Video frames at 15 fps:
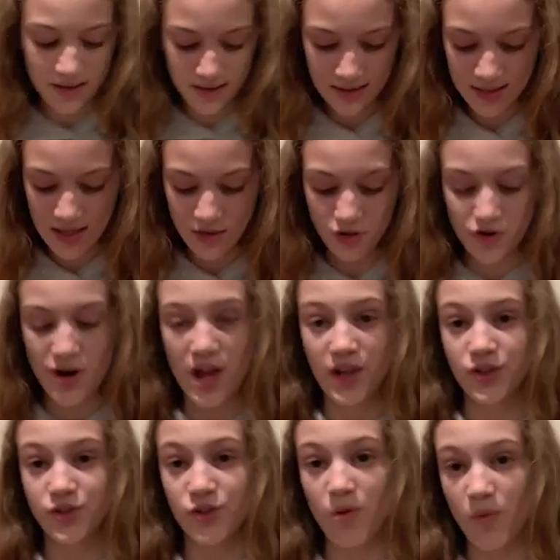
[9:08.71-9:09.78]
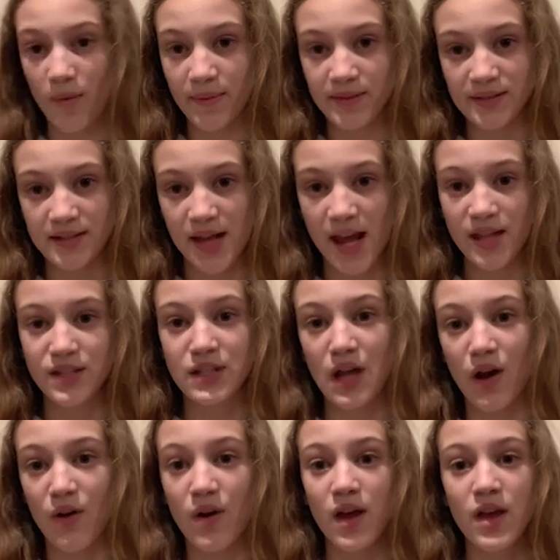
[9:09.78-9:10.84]
is International Women's Day, so
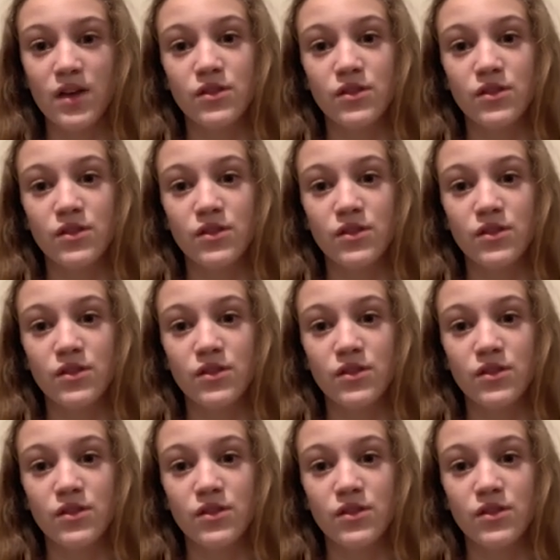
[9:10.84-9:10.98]
you